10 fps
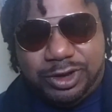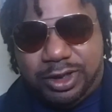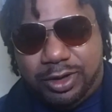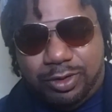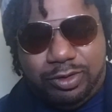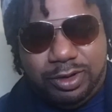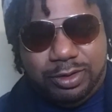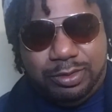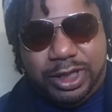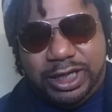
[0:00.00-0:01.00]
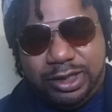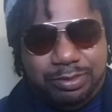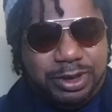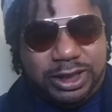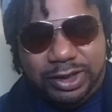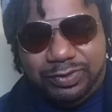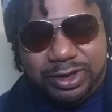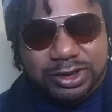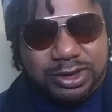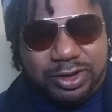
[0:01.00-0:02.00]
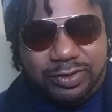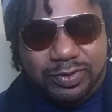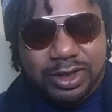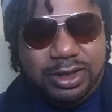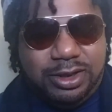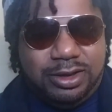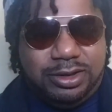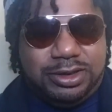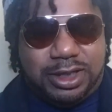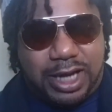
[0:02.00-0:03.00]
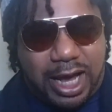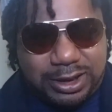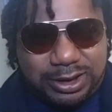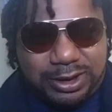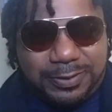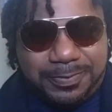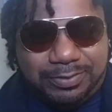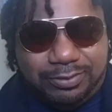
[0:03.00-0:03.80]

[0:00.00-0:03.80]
in the believings of Selassie,